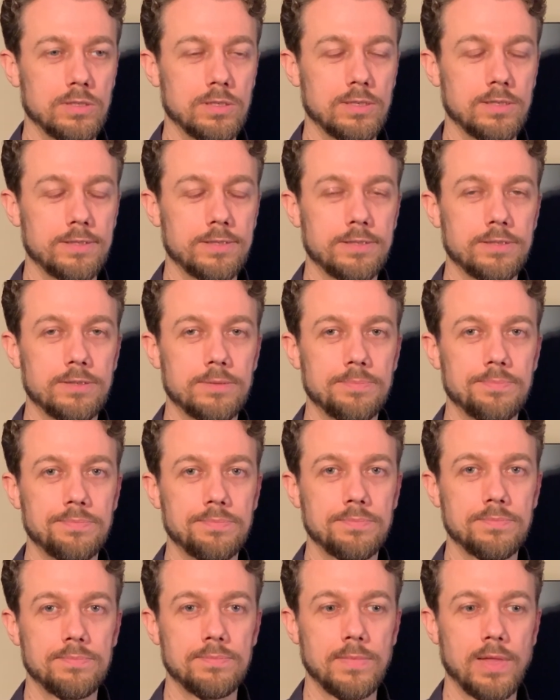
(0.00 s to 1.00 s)

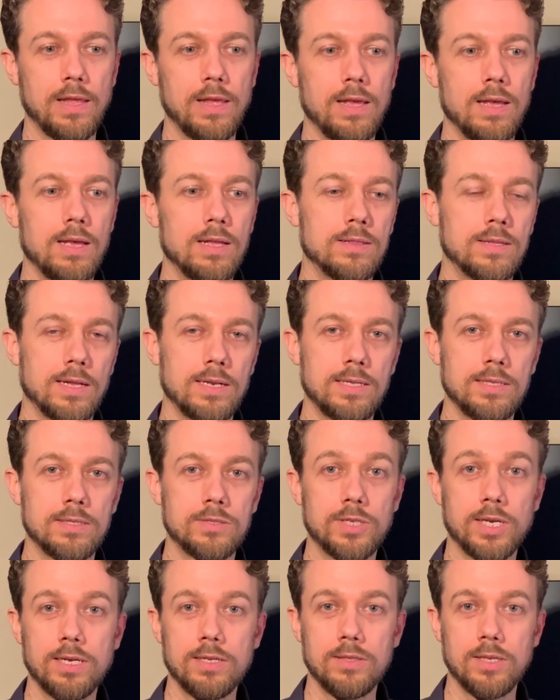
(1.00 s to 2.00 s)
Then in the
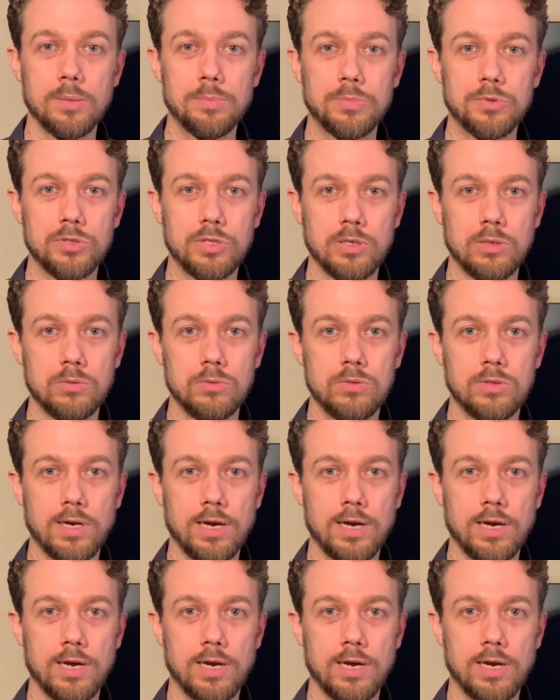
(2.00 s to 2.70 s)
second episode